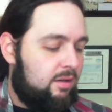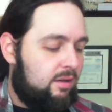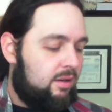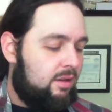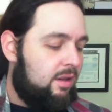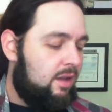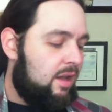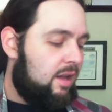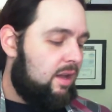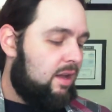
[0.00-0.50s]
because
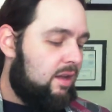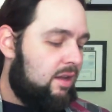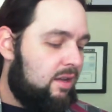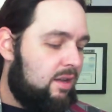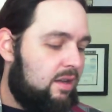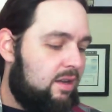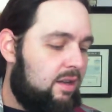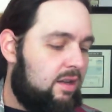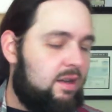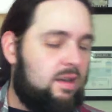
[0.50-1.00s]
I'm a
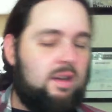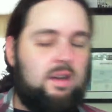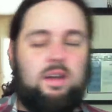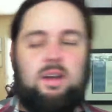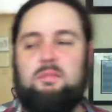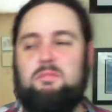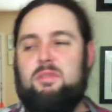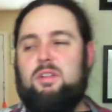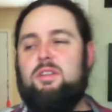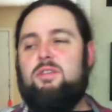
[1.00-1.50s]

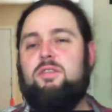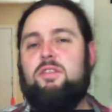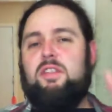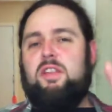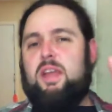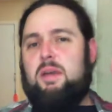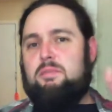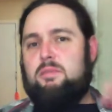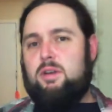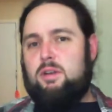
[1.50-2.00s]

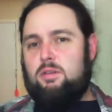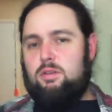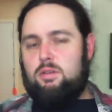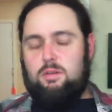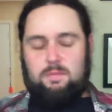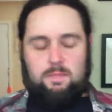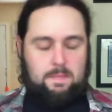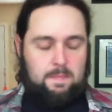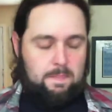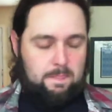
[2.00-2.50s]
little
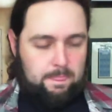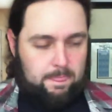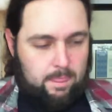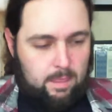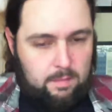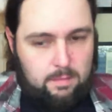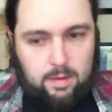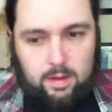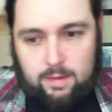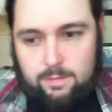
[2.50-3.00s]

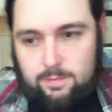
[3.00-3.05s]
skeptical. If